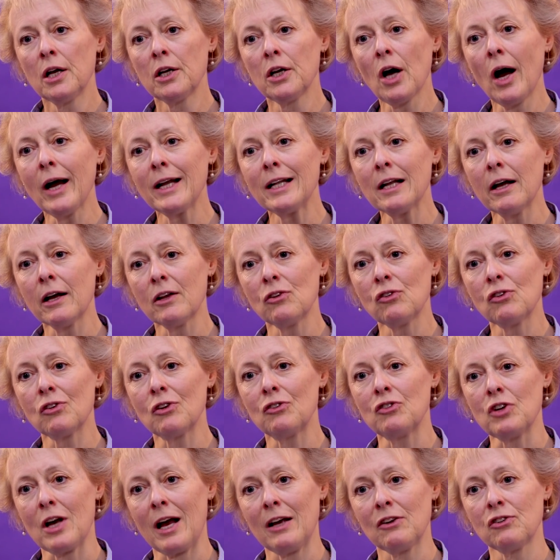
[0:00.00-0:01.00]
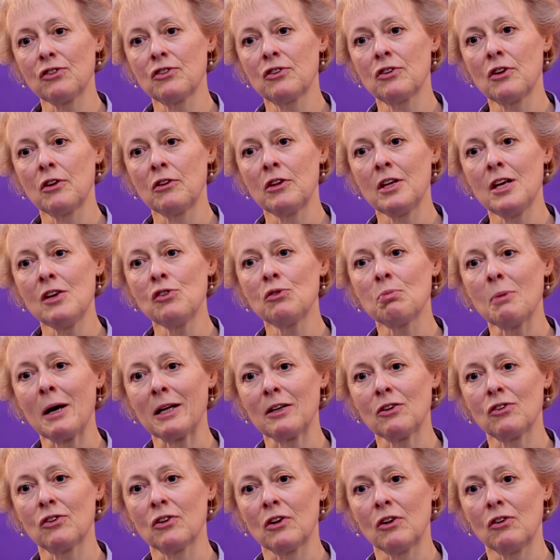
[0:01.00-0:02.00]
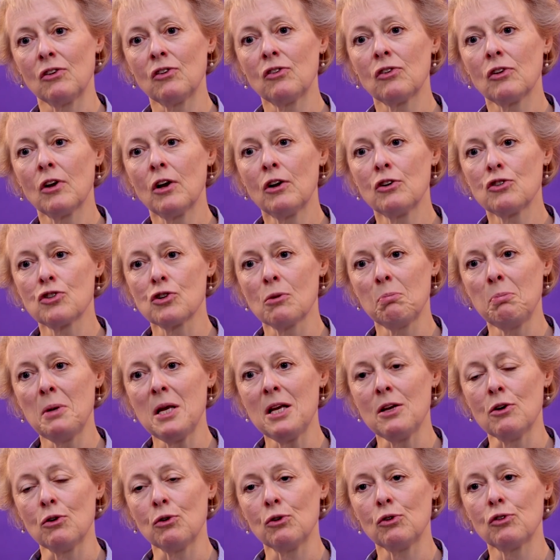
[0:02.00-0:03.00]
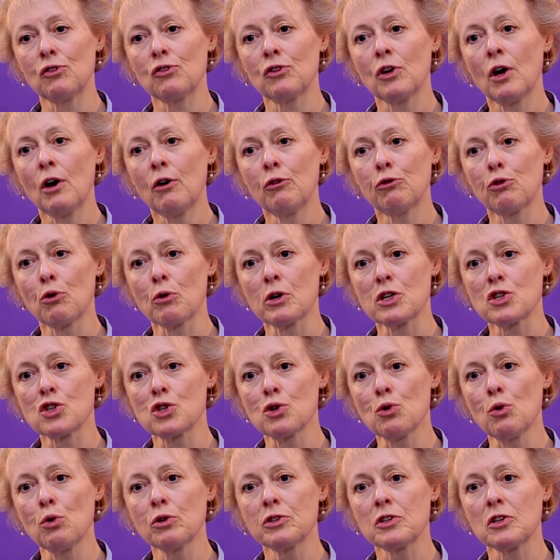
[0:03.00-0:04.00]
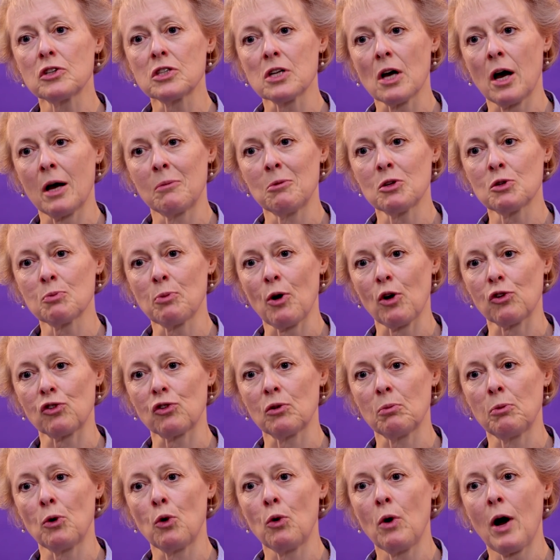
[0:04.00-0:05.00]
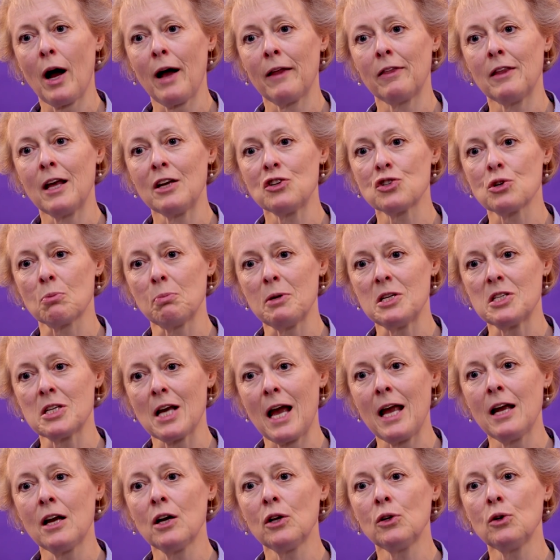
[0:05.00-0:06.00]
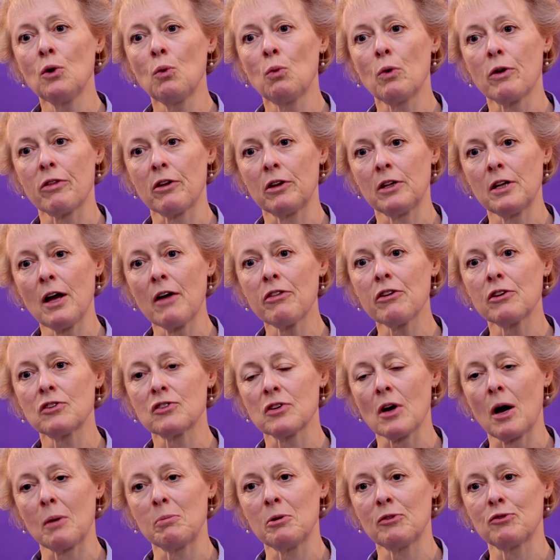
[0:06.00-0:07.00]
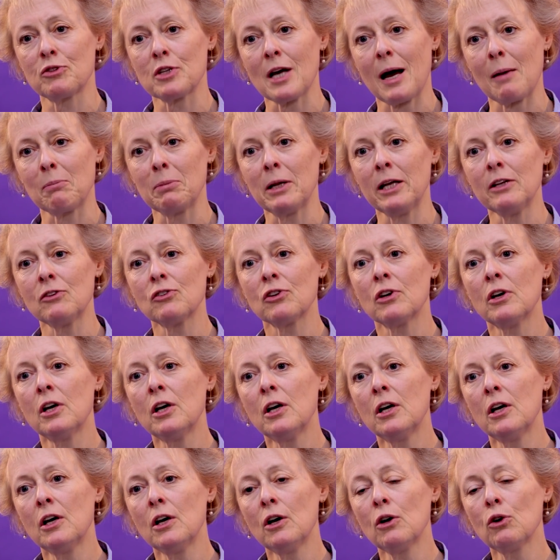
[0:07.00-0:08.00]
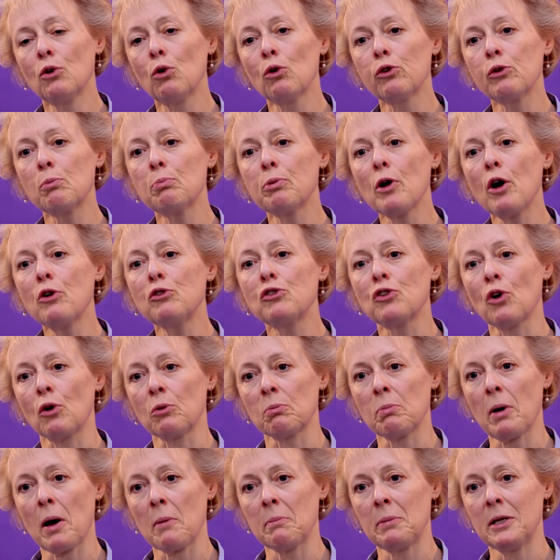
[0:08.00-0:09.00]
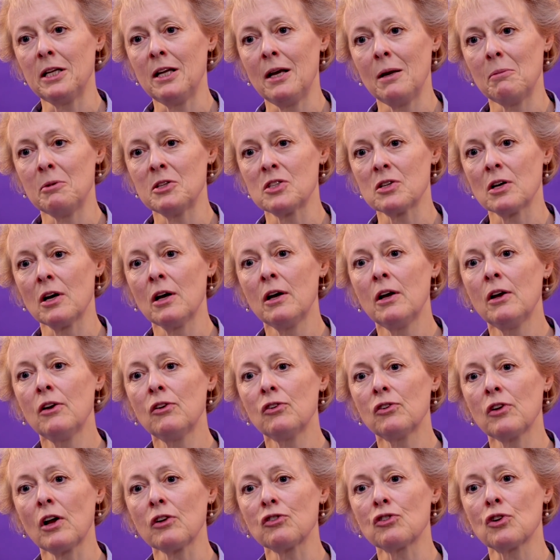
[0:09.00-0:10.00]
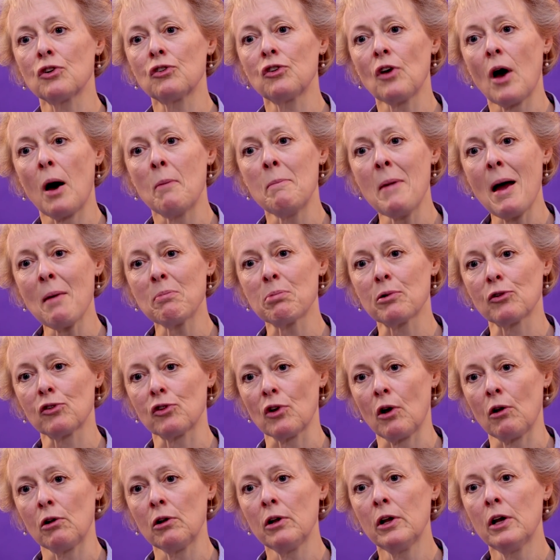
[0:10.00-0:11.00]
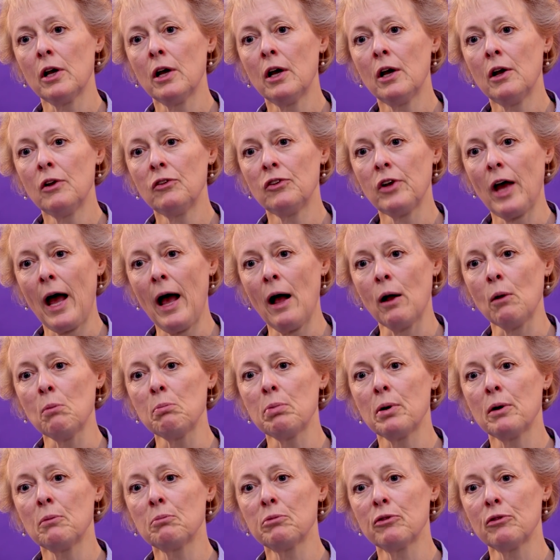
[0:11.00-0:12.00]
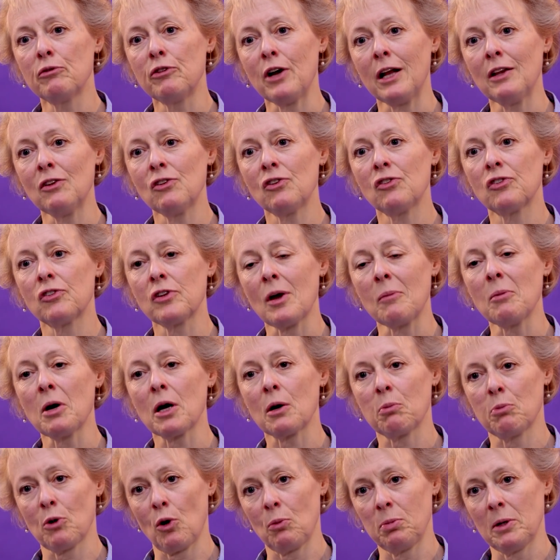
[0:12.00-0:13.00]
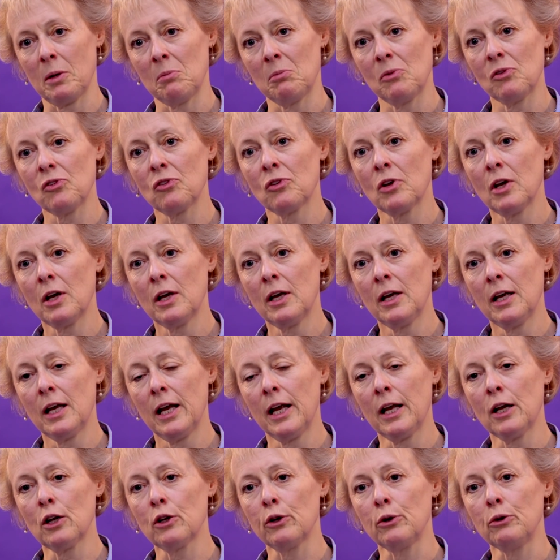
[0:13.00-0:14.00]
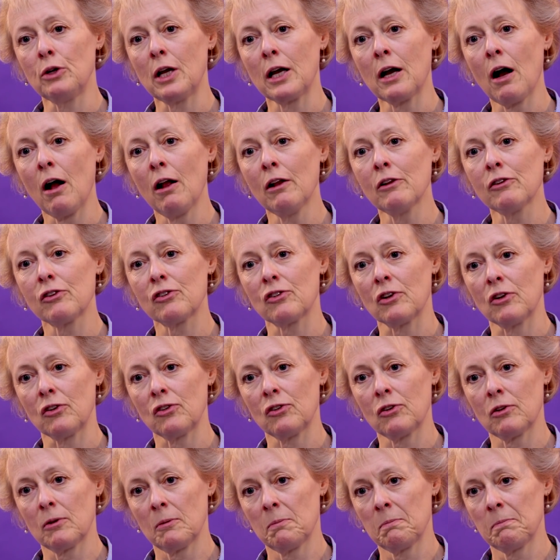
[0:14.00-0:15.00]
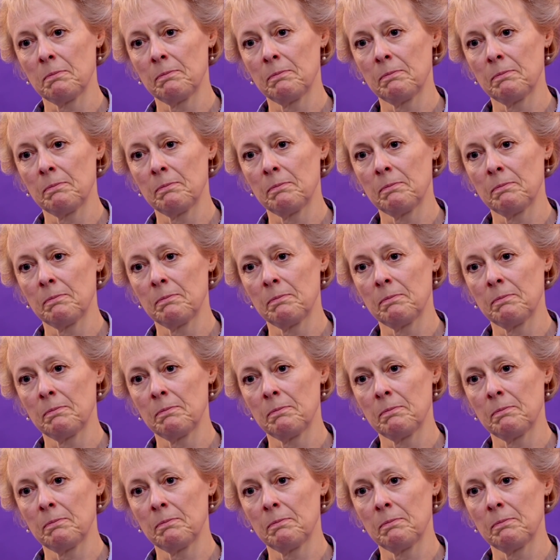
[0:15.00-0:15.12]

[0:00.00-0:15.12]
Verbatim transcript: Guidelines suggest that these medicines should be used for as short a time as possible, and they should be taken with another type of tablet called a proton pump inhibitor, such as omeprazole, to help prevent stomach problems, including ulcers.